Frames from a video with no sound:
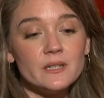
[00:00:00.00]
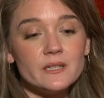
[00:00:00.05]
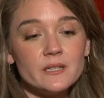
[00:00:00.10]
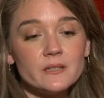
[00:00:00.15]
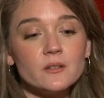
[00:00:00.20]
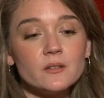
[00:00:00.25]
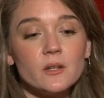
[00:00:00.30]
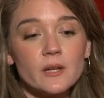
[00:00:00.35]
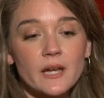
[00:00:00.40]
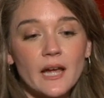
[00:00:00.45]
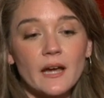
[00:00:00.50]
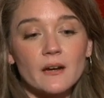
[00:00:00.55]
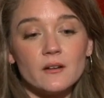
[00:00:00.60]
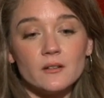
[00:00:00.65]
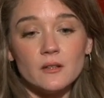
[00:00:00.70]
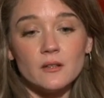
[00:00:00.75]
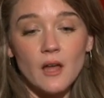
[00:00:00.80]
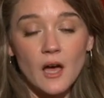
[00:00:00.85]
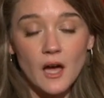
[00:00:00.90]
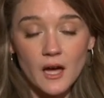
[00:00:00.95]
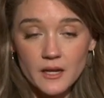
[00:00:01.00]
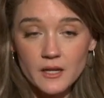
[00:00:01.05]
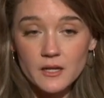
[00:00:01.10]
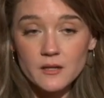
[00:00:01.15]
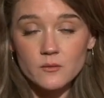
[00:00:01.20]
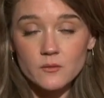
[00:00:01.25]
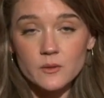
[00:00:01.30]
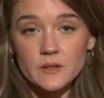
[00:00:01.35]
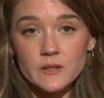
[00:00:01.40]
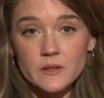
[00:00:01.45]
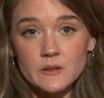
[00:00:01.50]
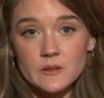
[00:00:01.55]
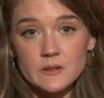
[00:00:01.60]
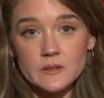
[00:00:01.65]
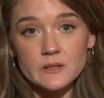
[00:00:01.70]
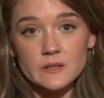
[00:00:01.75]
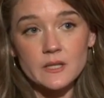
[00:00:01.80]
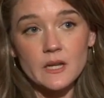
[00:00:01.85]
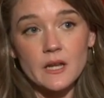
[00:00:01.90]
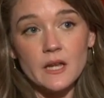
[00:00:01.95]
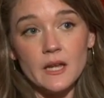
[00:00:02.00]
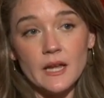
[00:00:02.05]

did look at a lot was